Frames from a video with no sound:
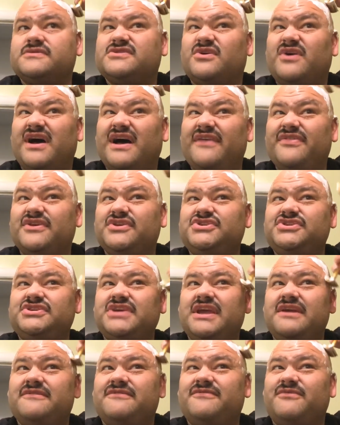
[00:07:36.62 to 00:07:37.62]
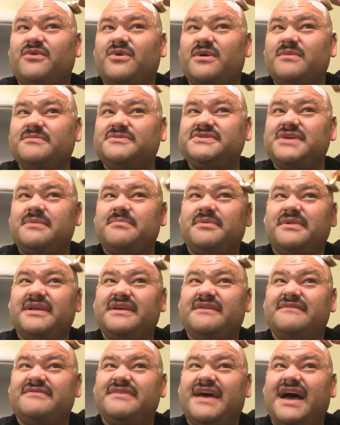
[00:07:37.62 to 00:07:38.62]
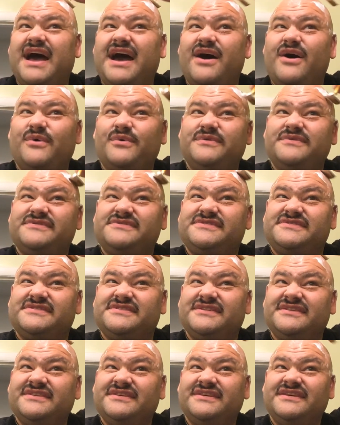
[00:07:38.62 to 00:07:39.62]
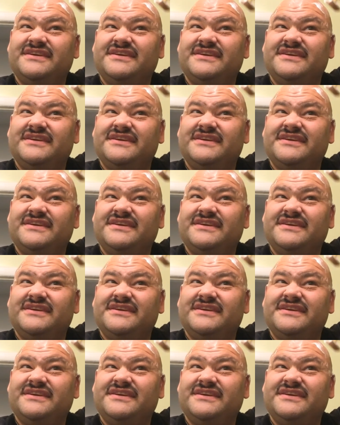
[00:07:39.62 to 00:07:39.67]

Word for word: So on the shave forums, I believe the Hounds